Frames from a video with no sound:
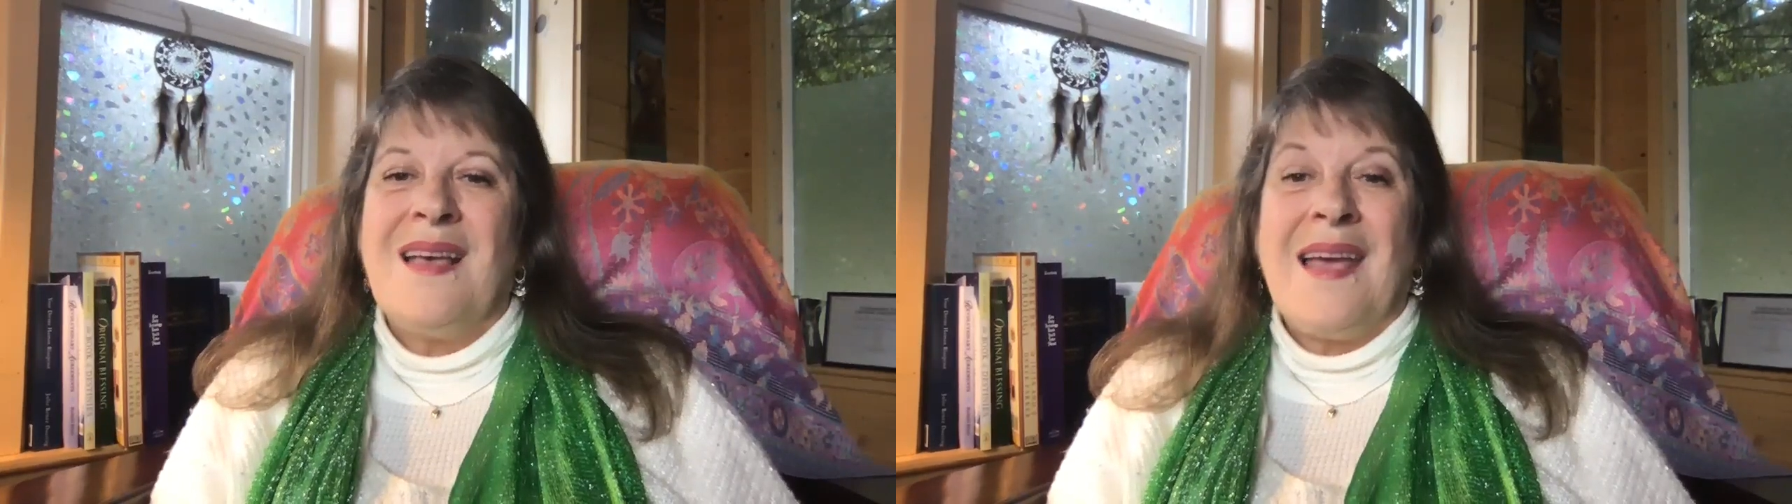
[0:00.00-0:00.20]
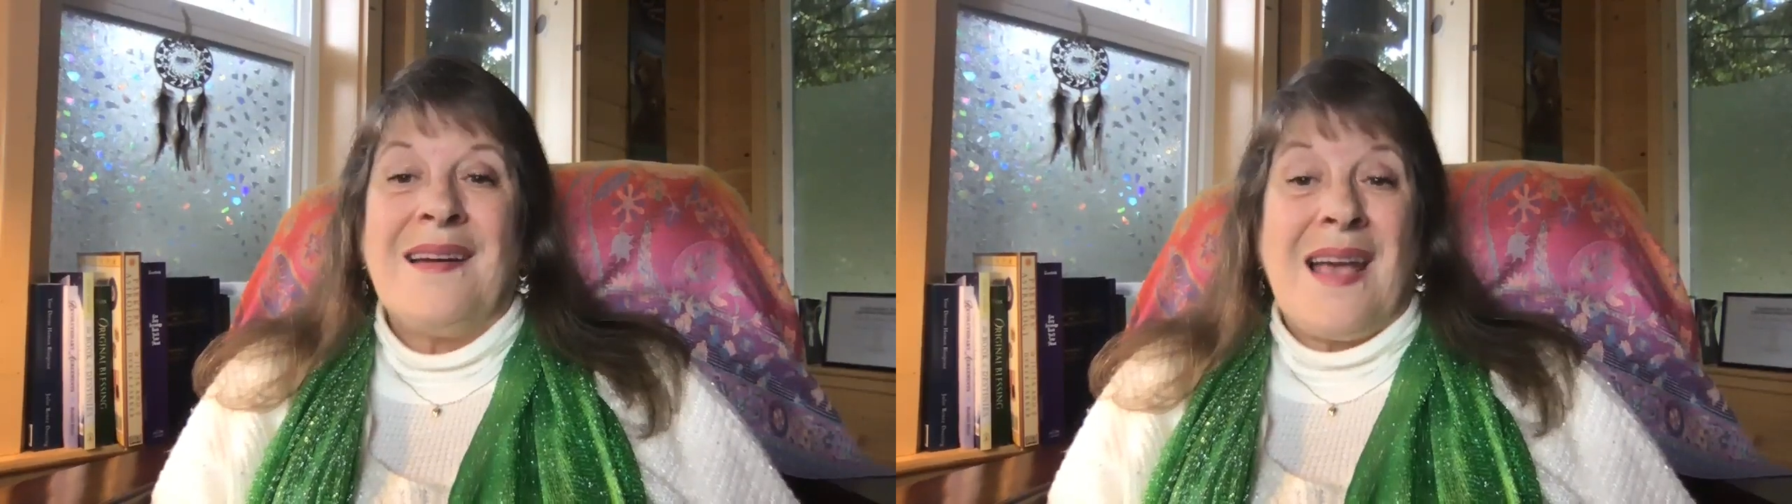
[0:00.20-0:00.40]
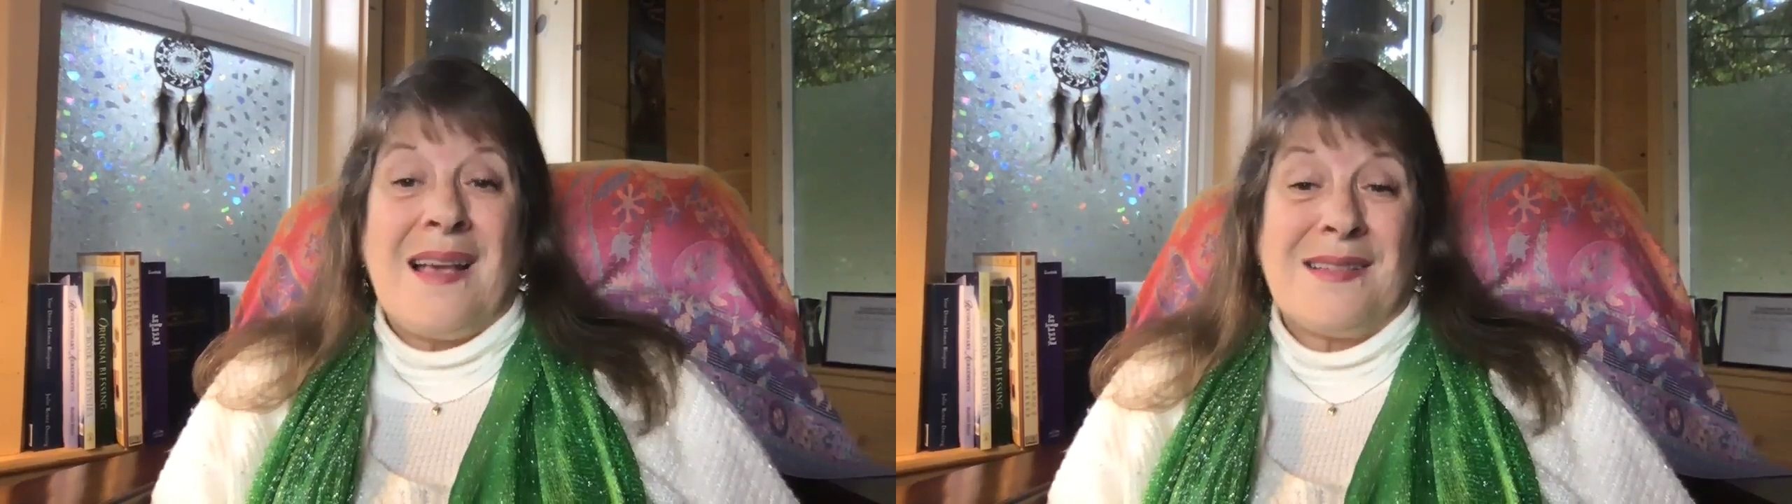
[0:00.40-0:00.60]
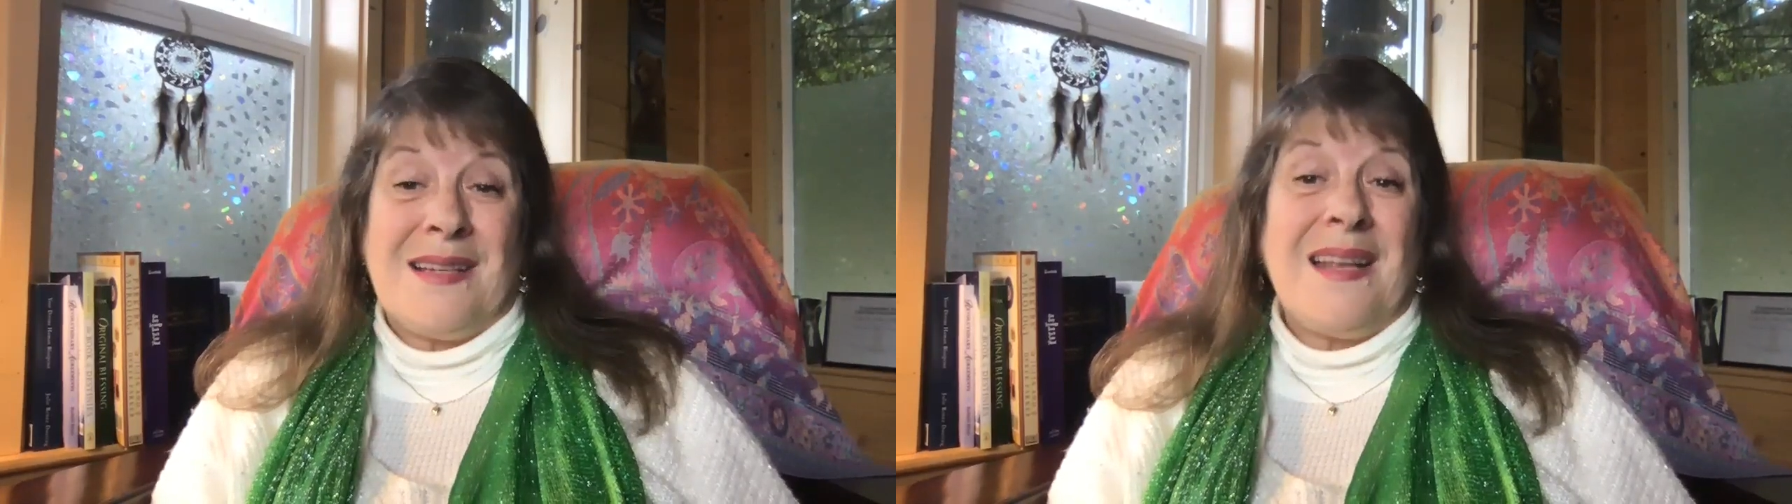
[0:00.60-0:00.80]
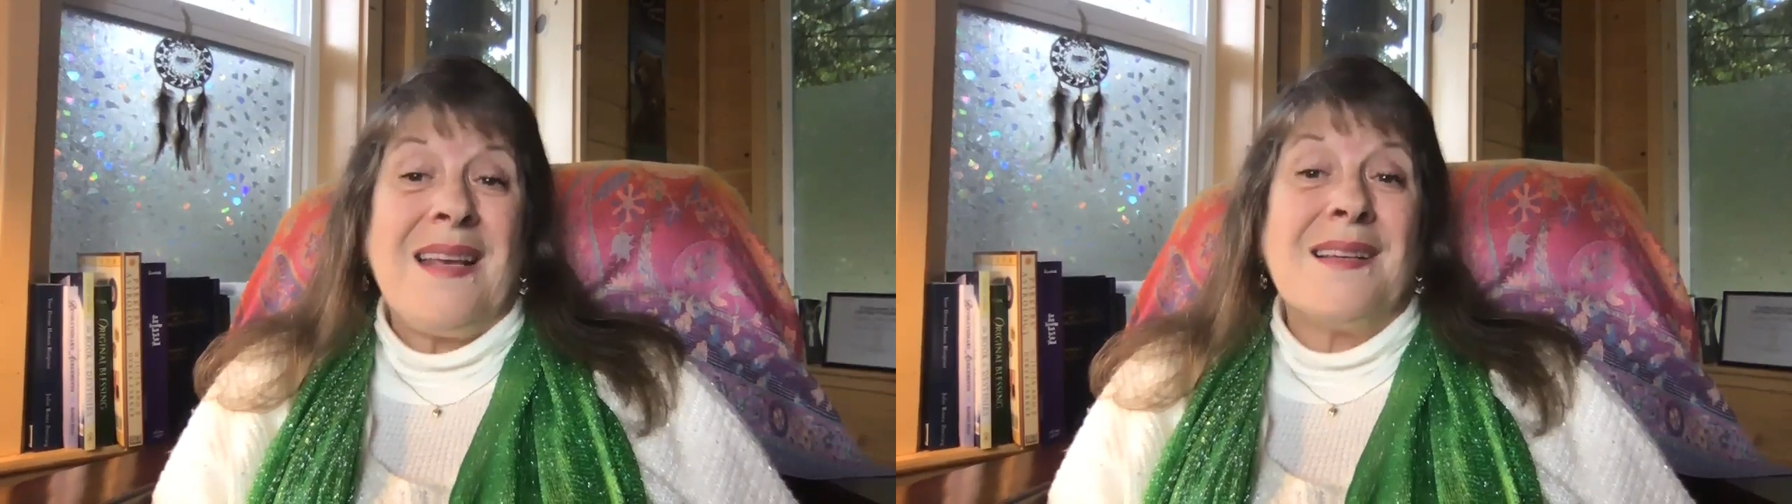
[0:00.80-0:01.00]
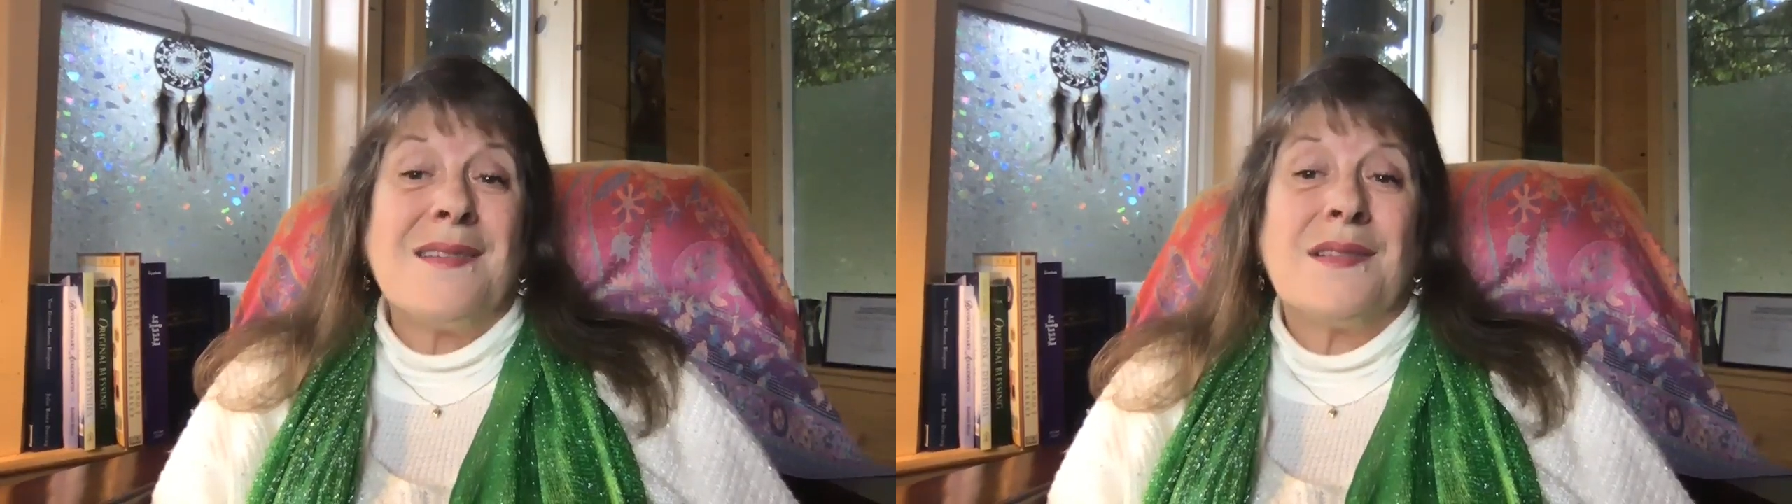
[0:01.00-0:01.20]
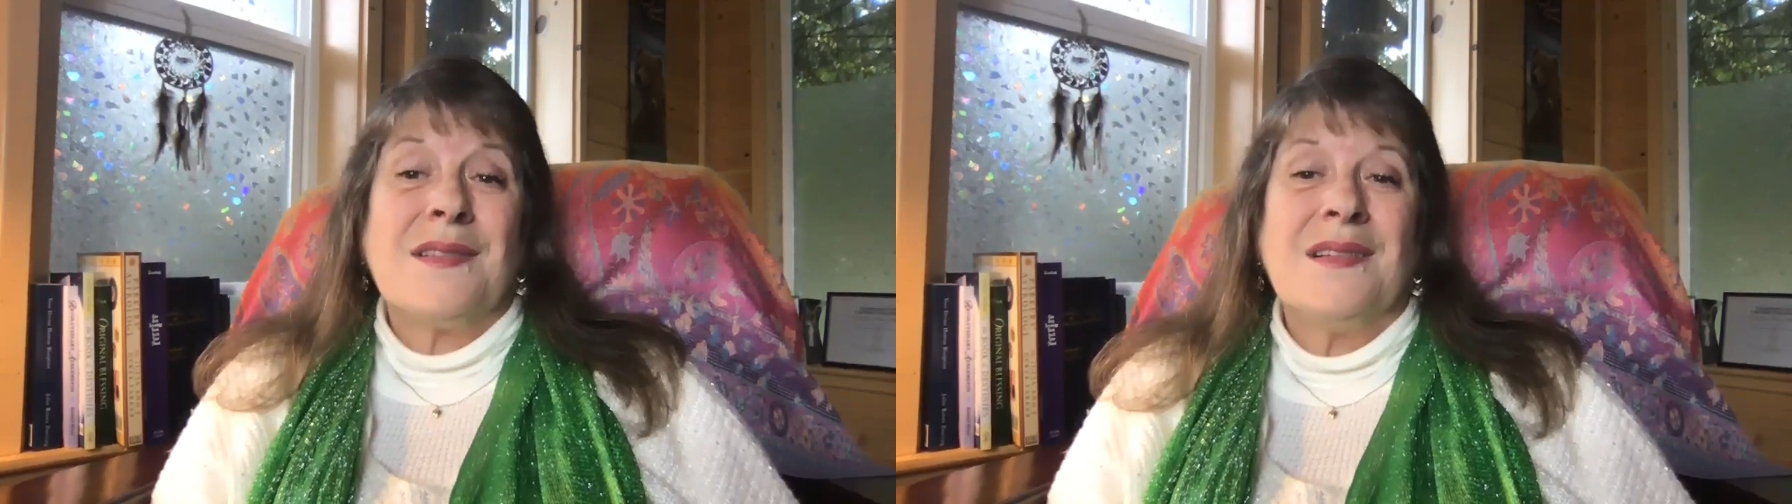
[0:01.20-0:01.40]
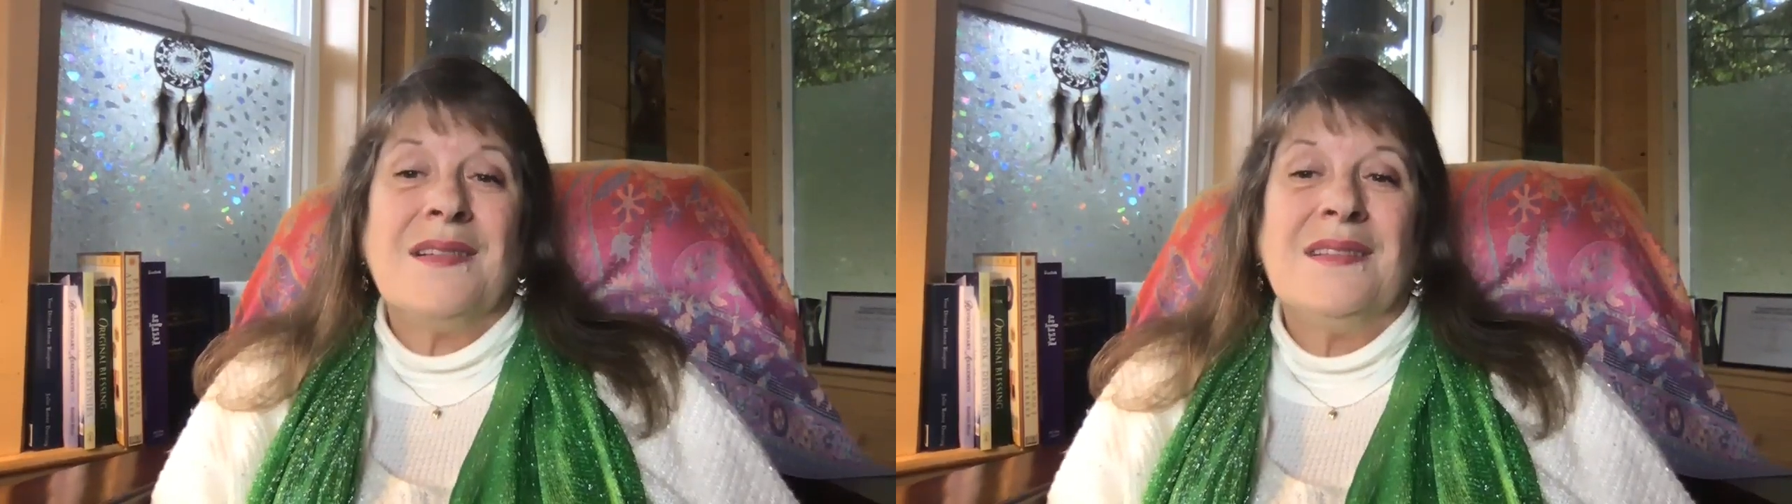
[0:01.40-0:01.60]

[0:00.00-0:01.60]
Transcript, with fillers: and as it is.